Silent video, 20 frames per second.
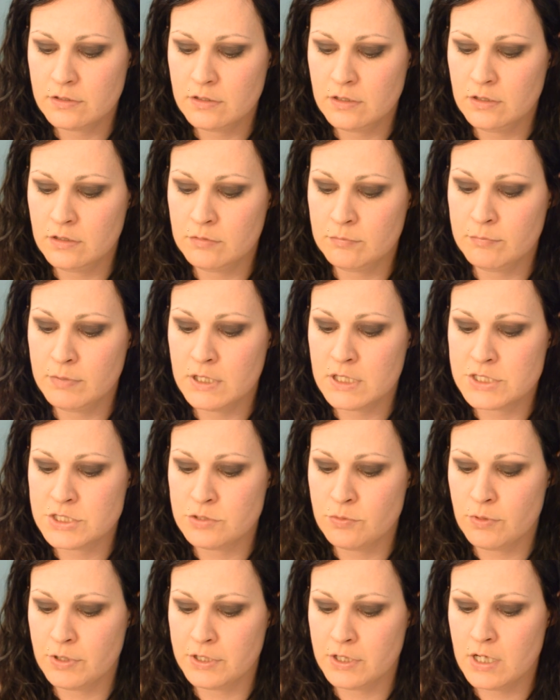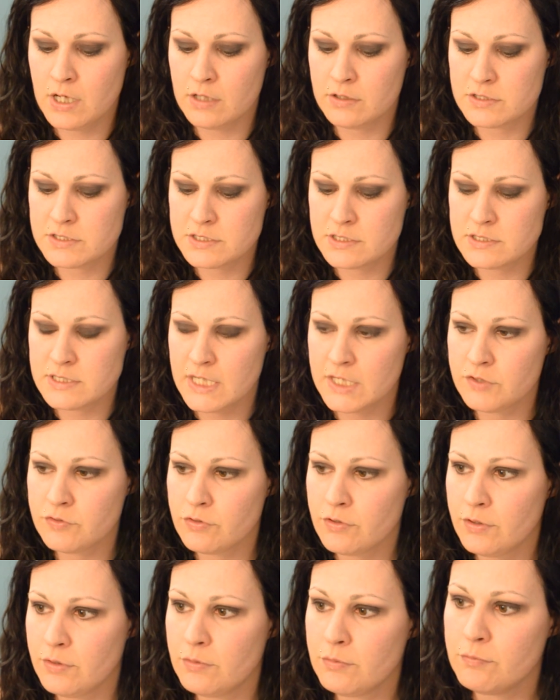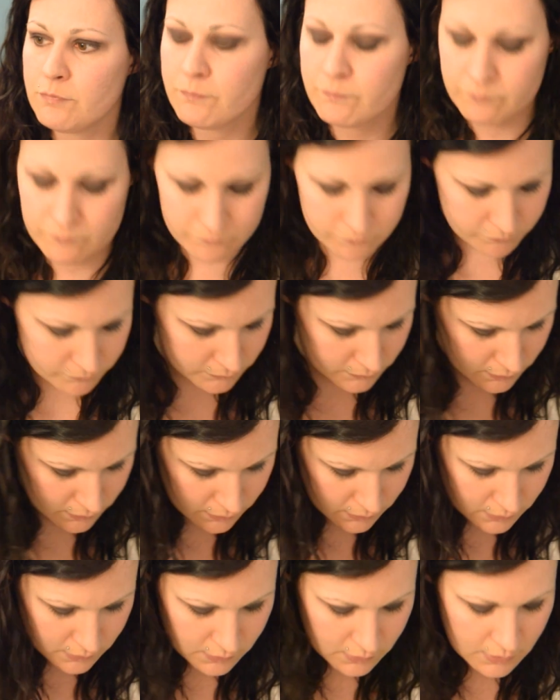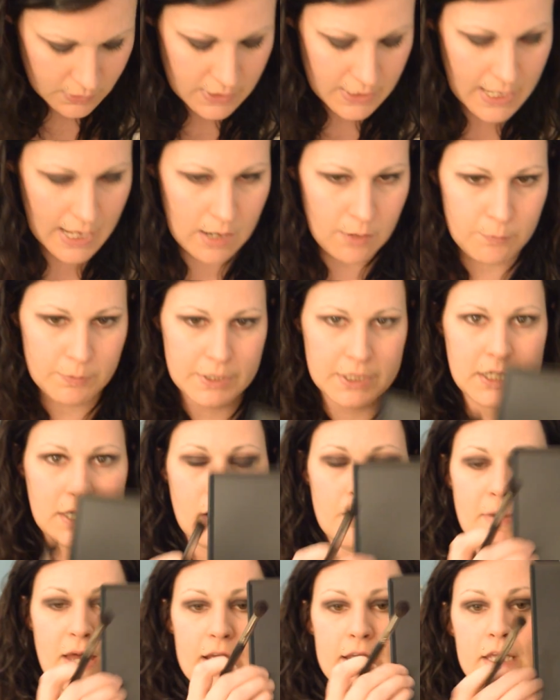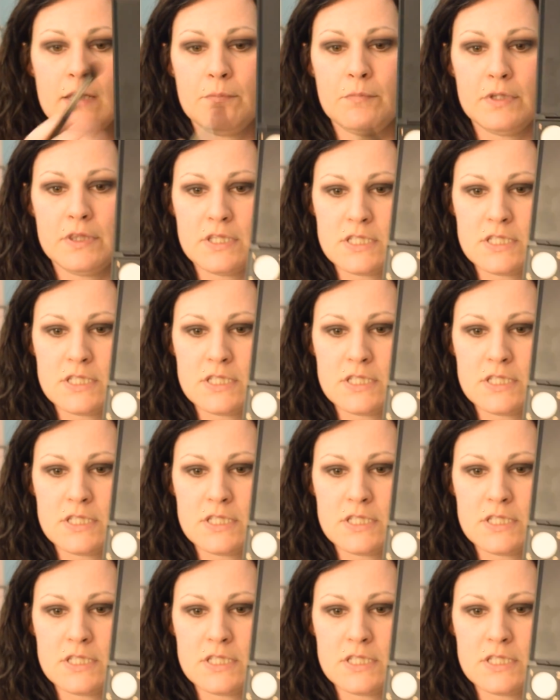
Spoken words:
because you want your colors to stay true. Now we're going to go back in with